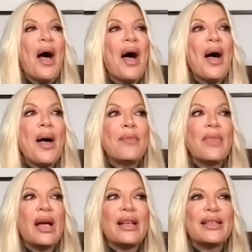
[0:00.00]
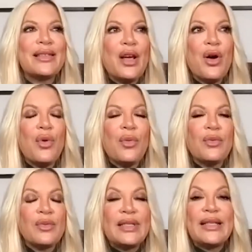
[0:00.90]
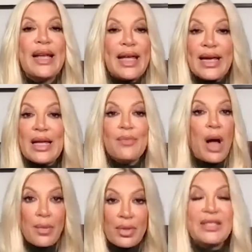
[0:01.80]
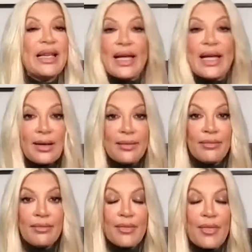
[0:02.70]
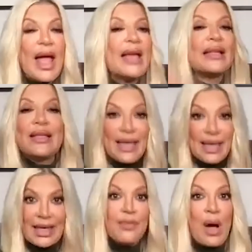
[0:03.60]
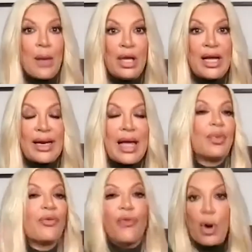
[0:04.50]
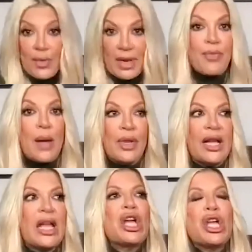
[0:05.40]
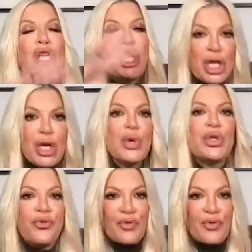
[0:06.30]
Um, so singing in public, singing and singing in public and performing in public huge